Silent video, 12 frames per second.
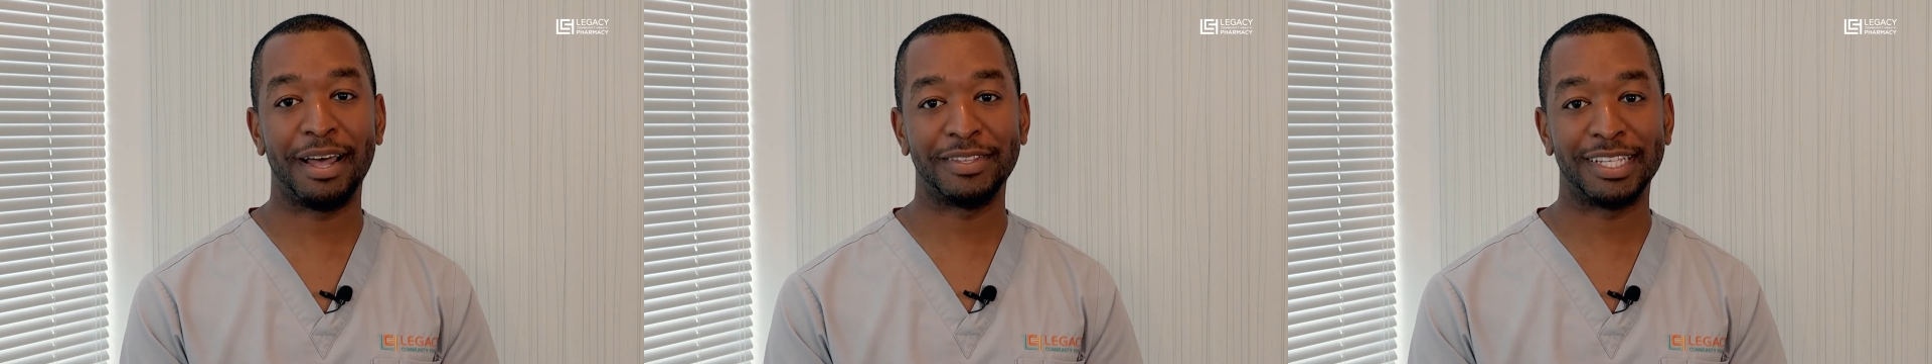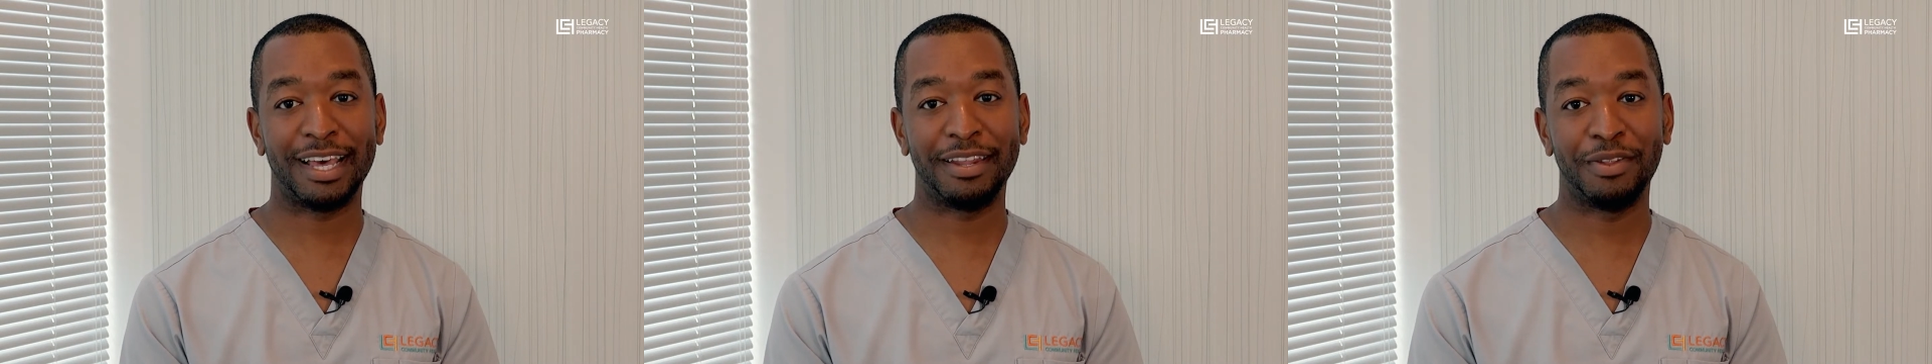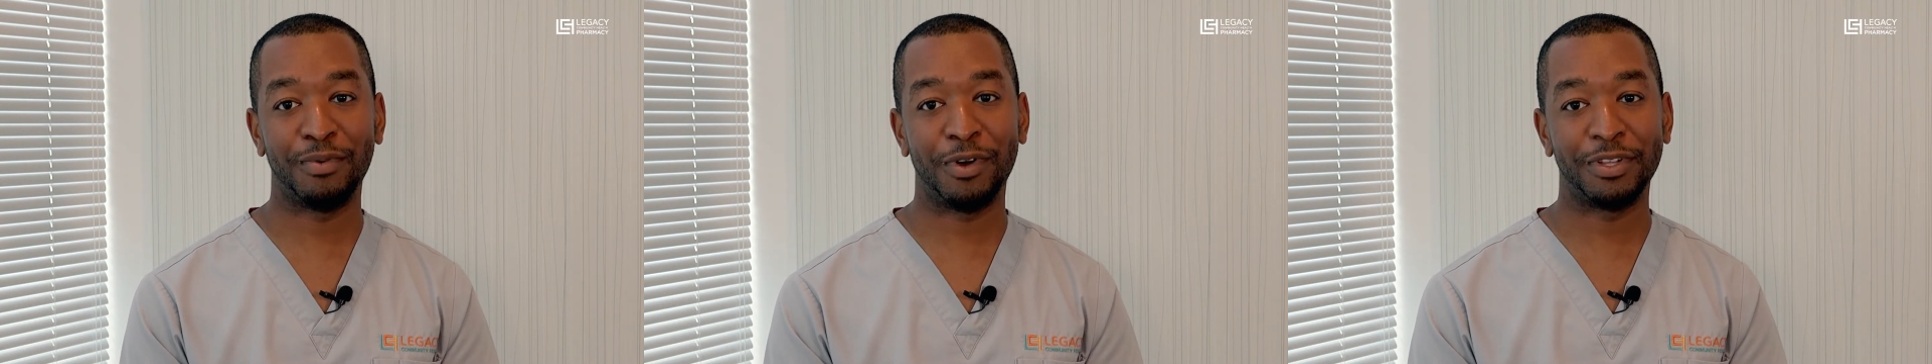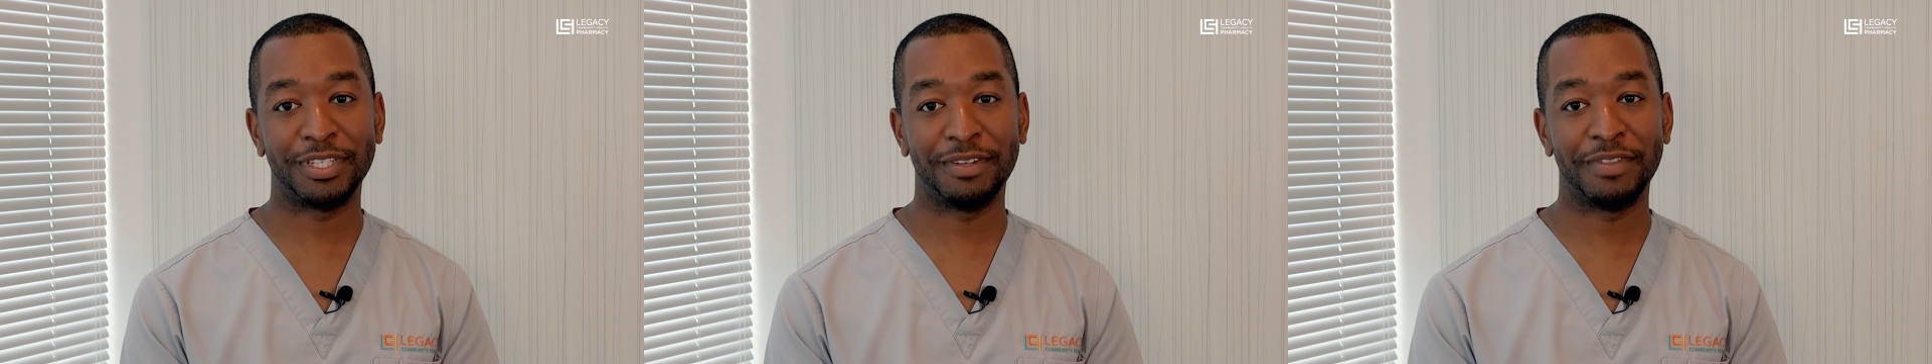outside of the
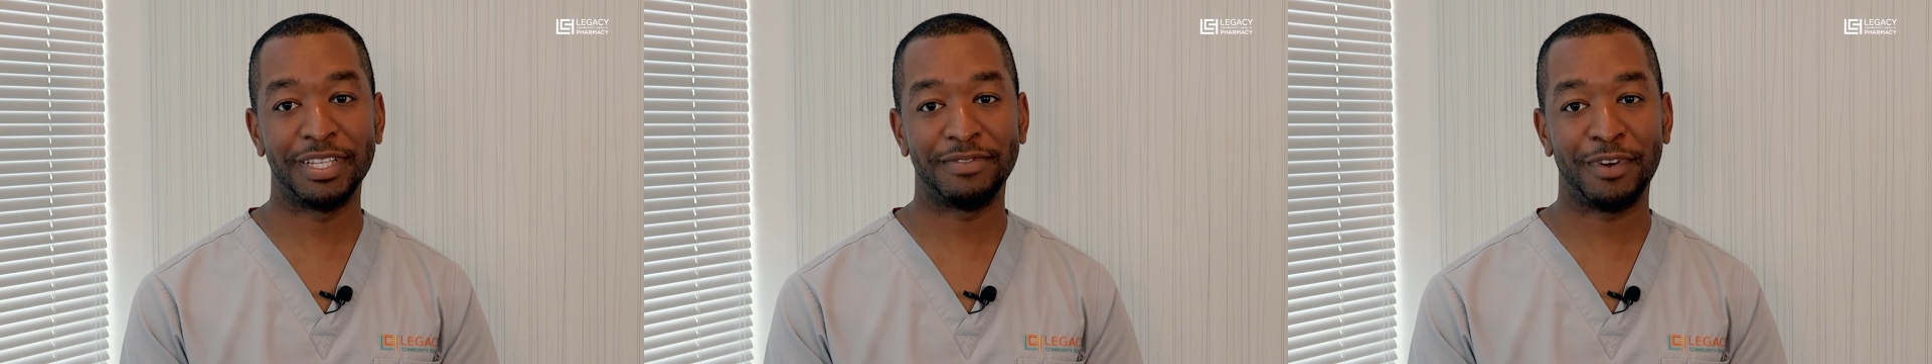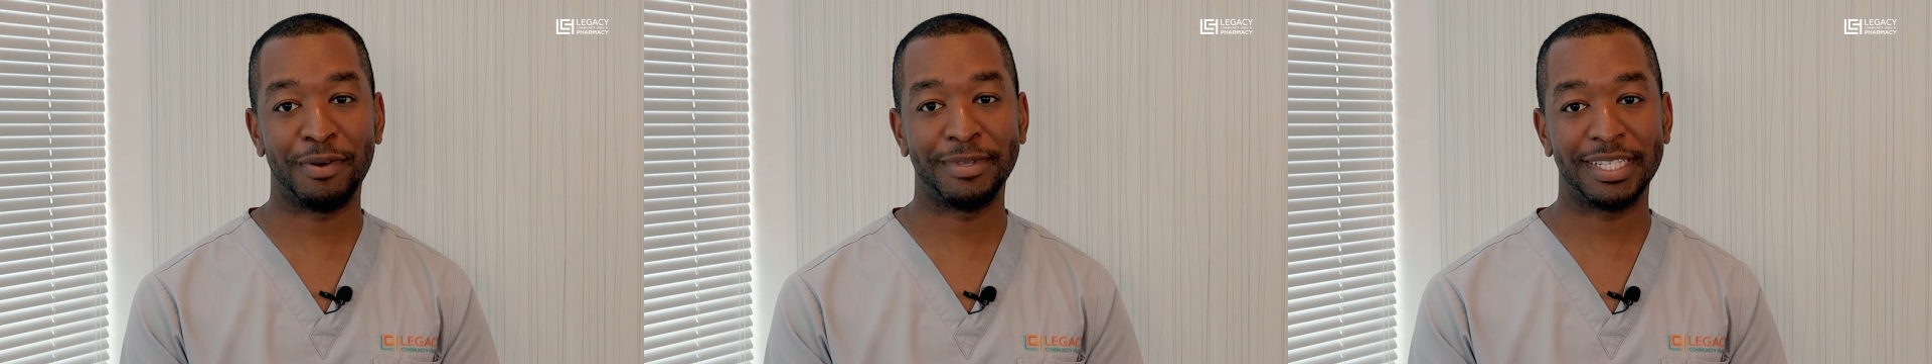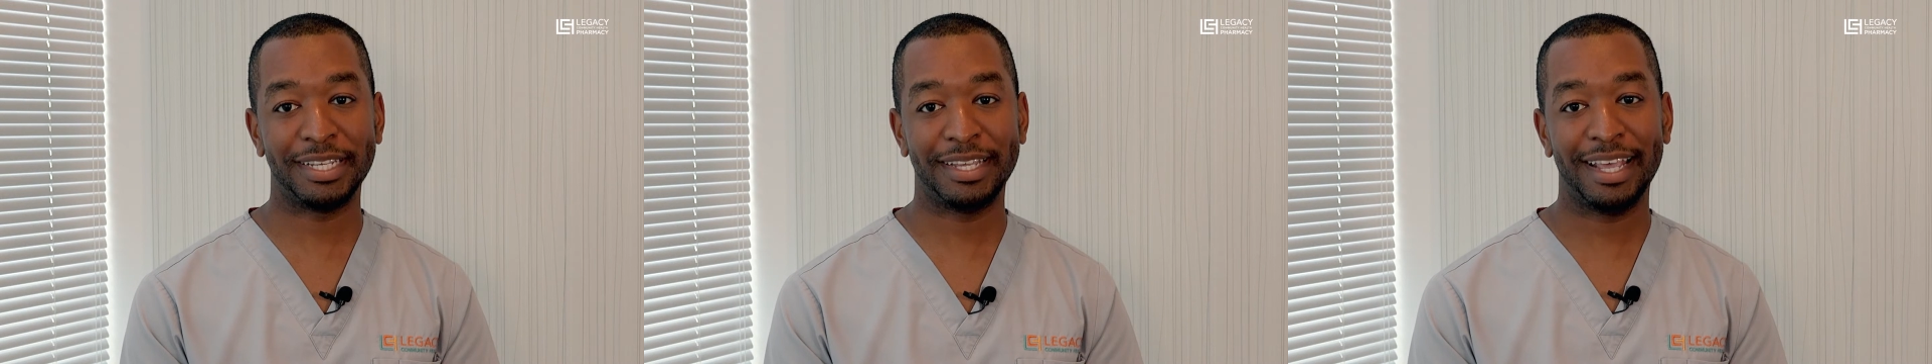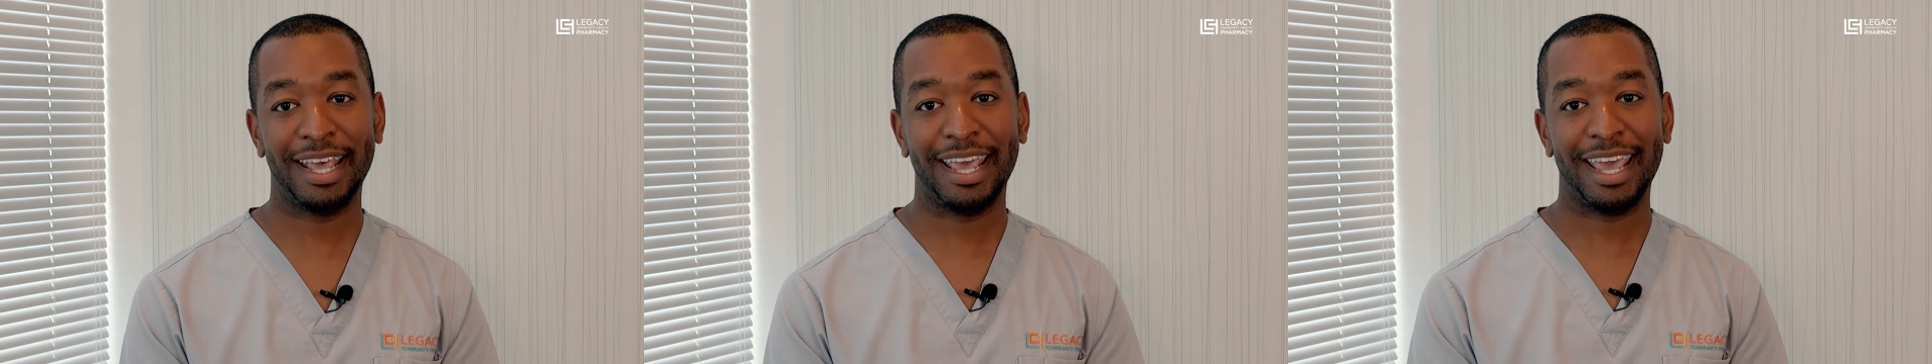walls of this pharmacy.
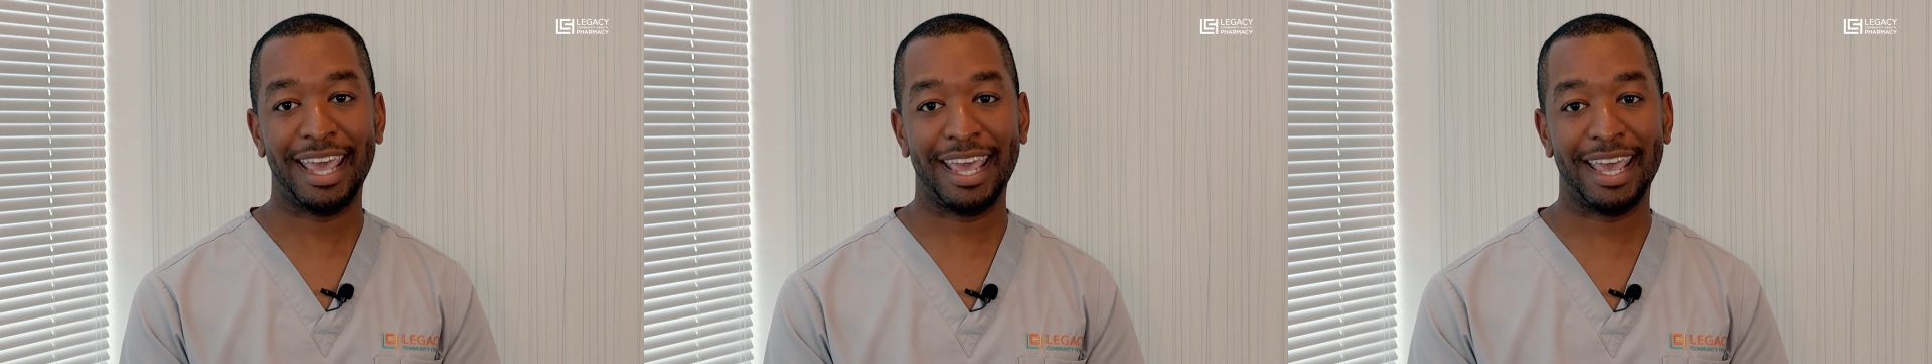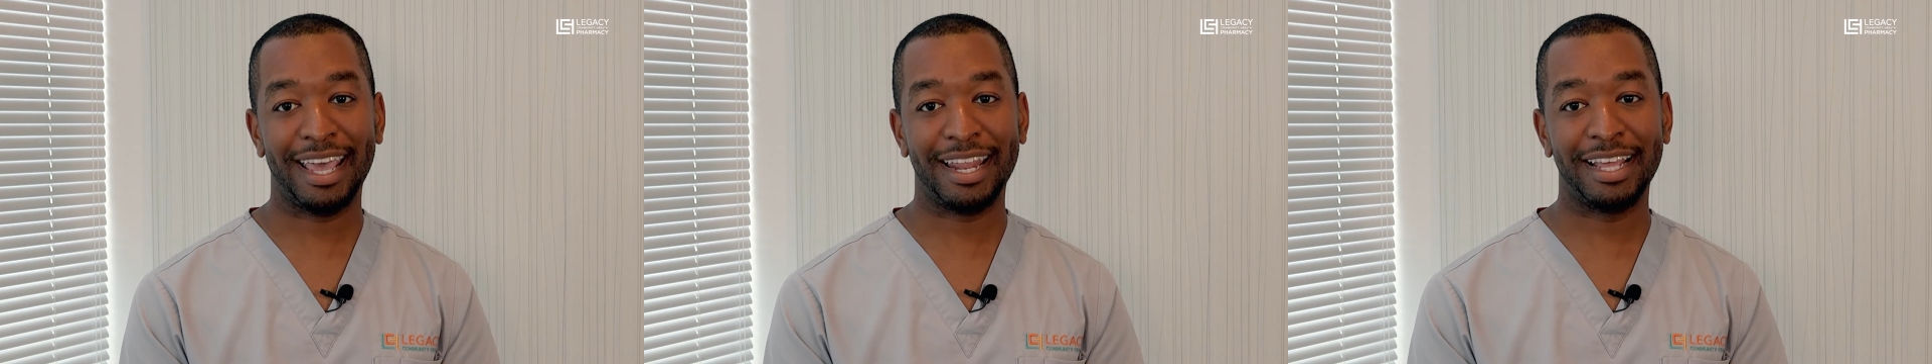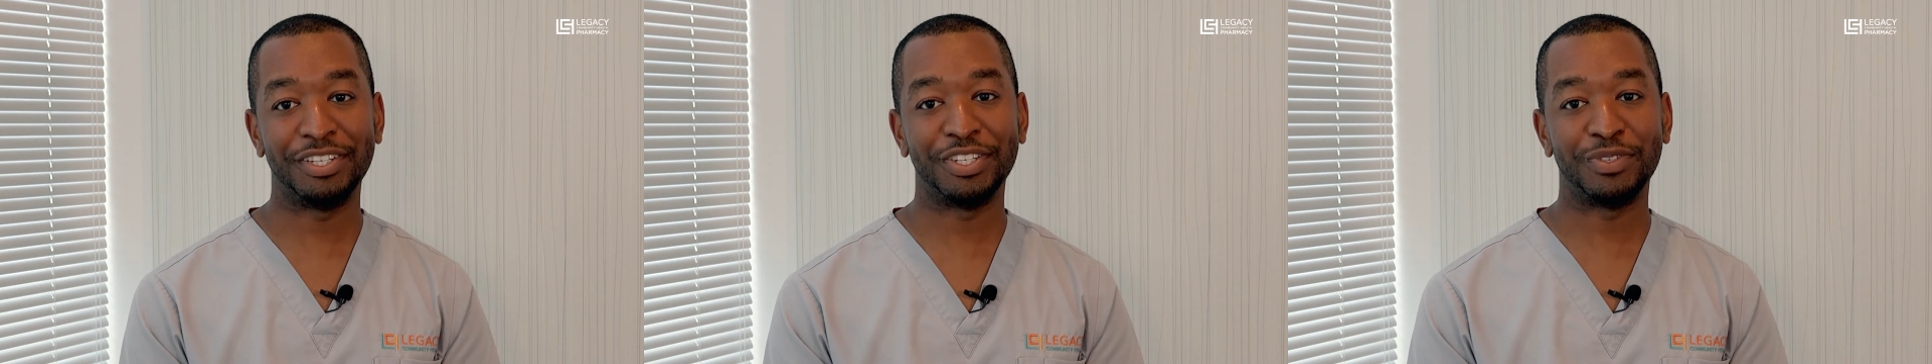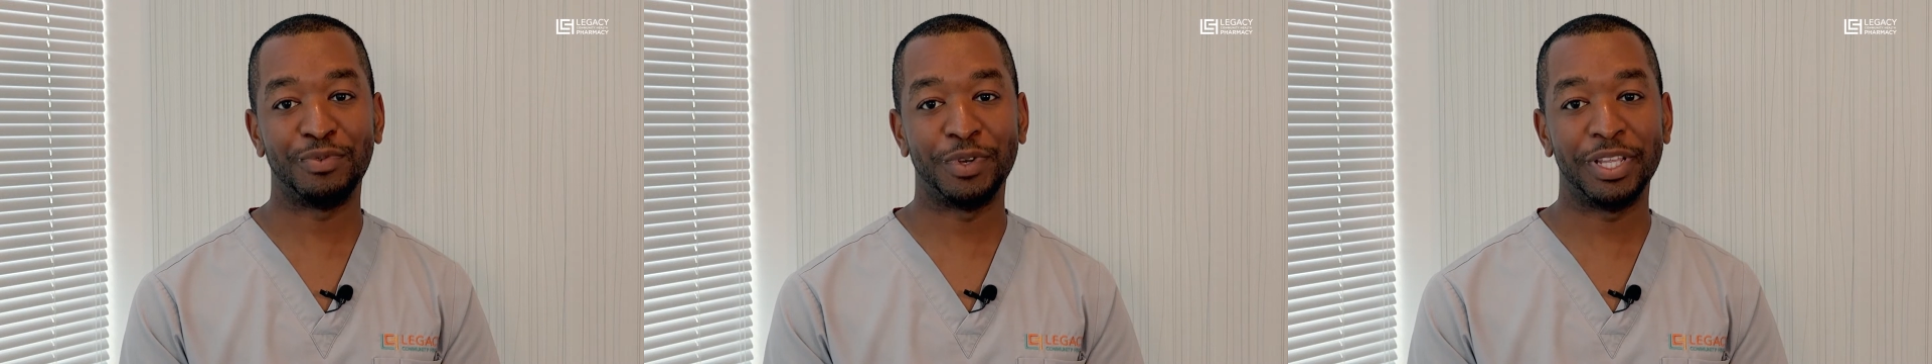And it
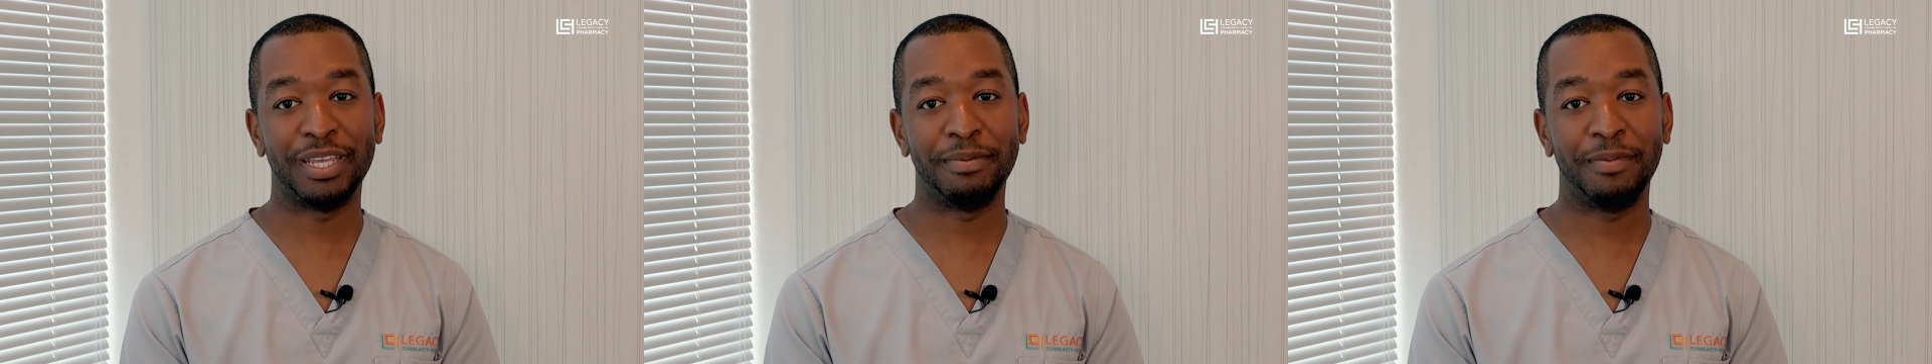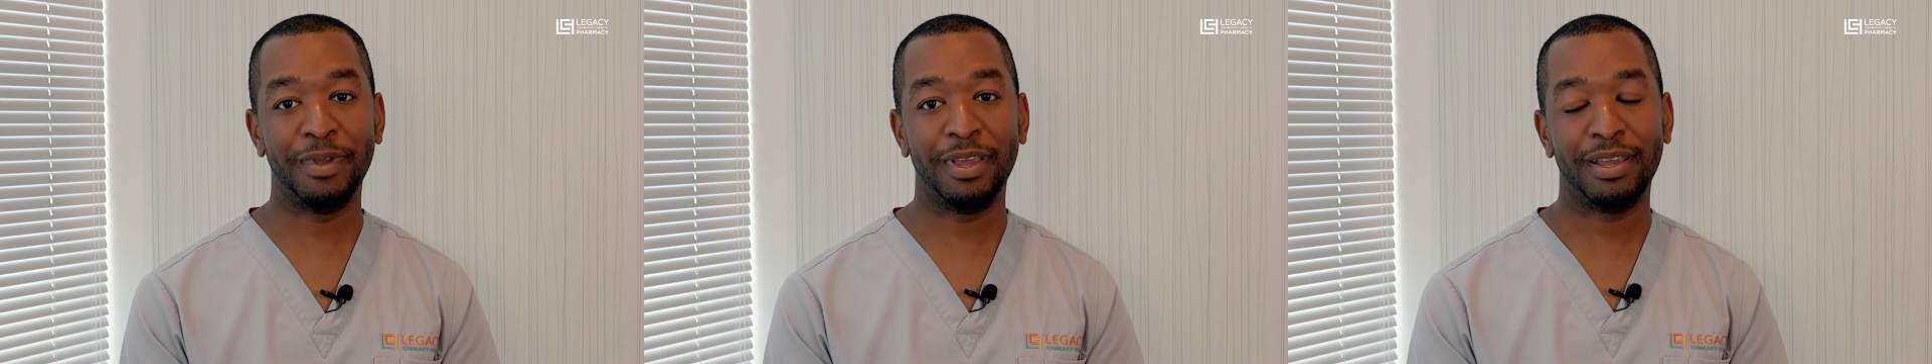just really,